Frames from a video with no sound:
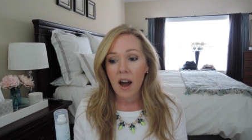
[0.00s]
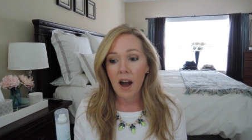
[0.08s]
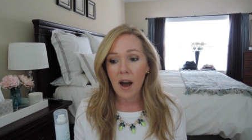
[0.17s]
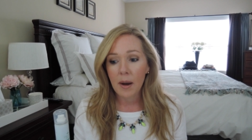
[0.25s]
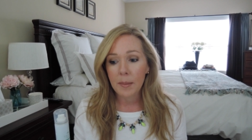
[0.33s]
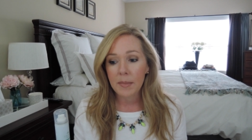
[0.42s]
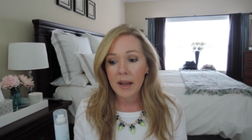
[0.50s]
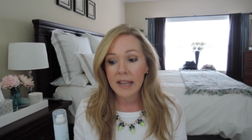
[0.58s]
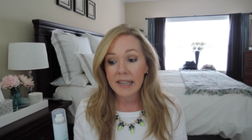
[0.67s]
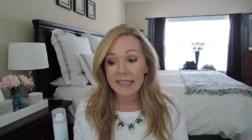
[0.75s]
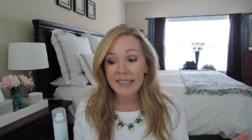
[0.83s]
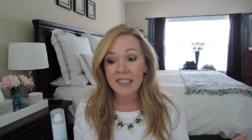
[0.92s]
Um,
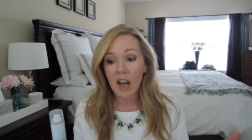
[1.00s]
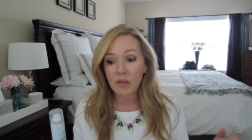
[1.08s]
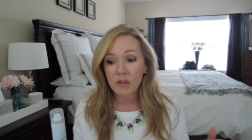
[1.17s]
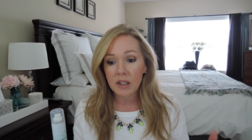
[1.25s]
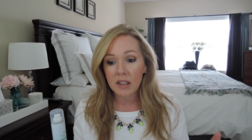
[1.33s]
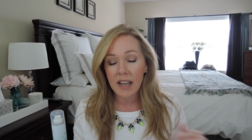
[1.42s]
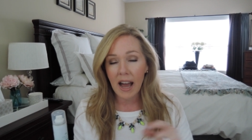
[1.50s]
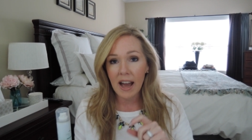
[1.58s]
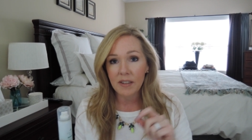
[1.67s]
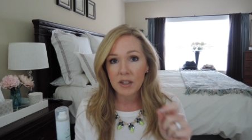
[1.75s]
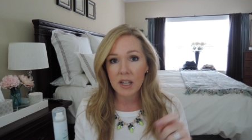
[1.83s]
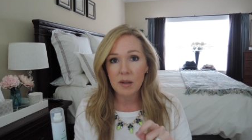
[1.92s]
and it's definitely, I
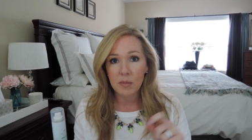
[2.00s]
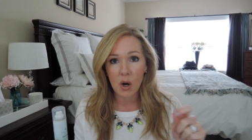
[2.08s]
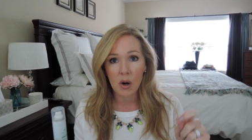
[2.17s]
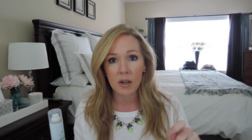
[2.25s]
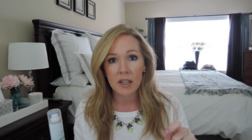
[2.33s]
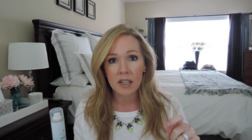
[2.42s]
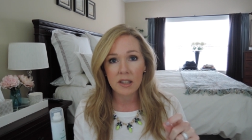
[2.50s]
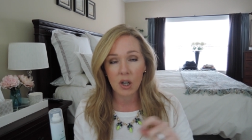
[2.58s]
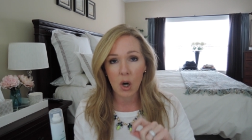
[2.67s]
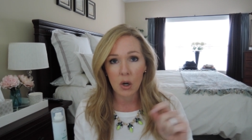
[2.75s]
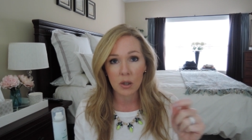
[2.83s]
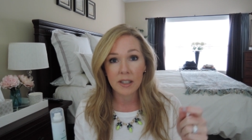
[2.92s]
have to keep turning the
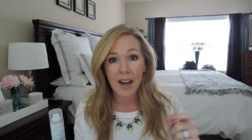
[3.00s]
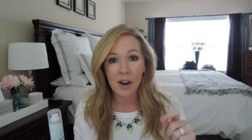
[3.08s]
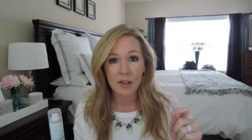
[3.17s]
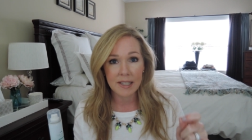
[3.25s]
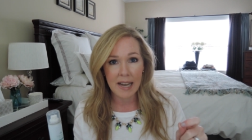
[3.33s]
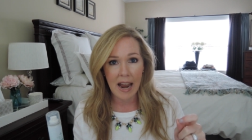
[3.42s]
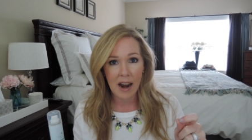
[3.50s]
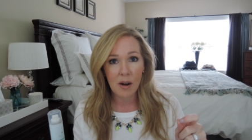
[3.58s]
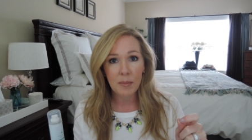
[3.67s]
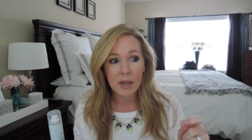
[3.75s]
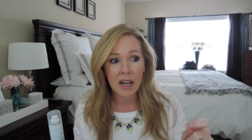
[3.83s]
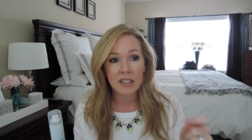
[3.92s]
curling iron
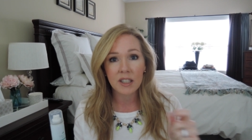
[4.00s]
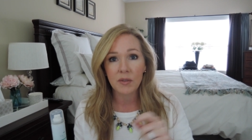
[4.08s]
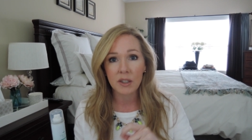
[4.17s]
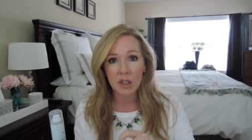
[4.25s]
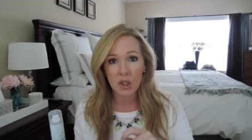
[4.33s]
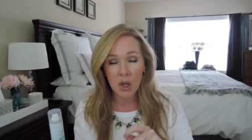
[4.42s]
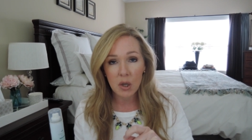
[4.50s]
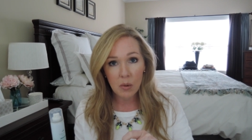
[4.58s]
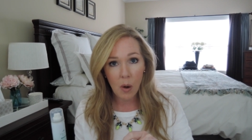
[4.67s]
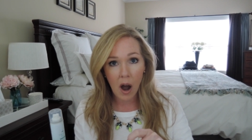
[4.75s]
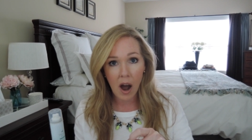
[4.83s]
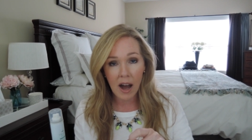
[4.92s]
down because if it's
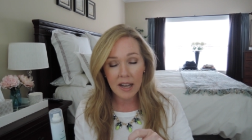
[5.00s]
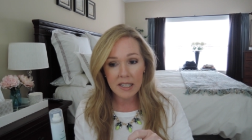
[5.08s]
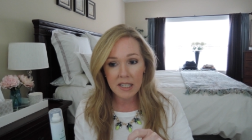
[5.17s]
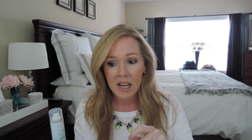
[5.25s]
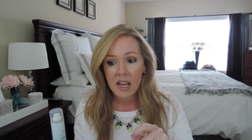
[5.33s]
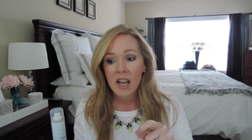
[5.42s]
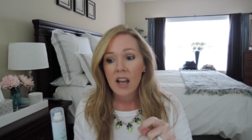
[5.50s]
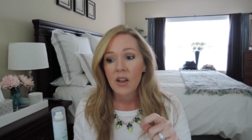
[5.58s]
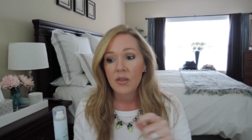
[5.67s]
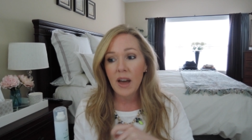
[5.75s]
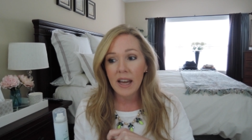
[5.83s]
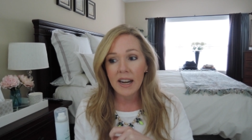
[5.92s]
too hot,
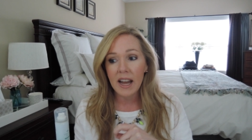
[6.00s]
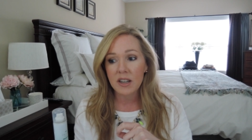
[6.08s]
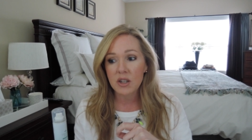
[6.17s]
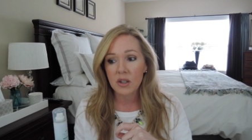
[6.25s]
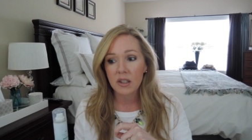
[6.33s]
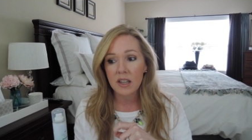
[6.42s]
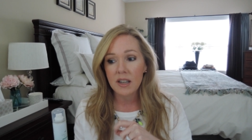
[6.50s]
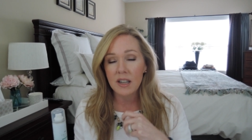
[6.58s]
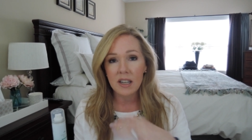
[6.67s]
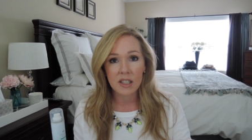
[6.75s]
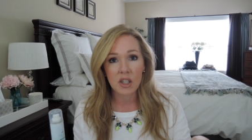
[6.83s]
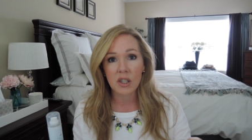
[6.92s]
that
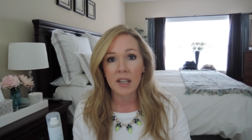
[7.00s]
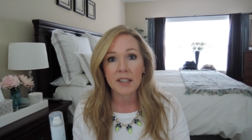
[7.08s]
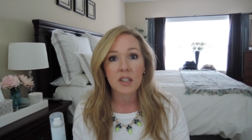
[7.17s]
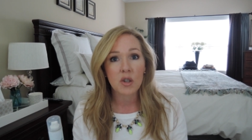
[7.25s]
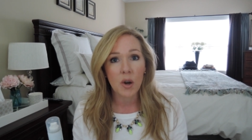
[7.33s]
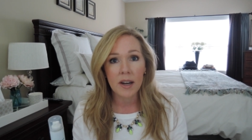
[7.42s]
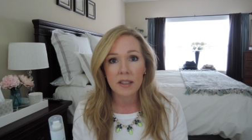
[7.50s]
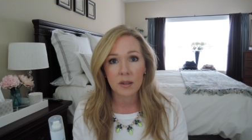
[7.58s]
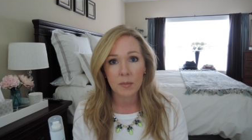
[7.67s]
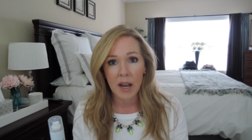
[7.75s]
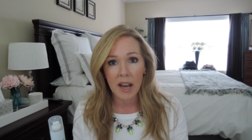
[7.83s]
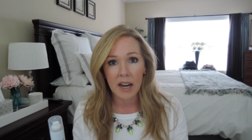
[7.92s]
actually just like
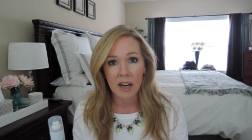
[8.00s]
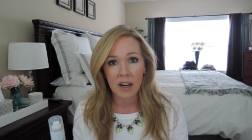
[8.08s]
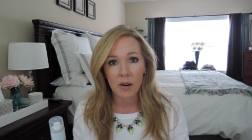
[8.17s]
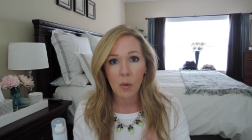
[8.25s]
straightens my hair.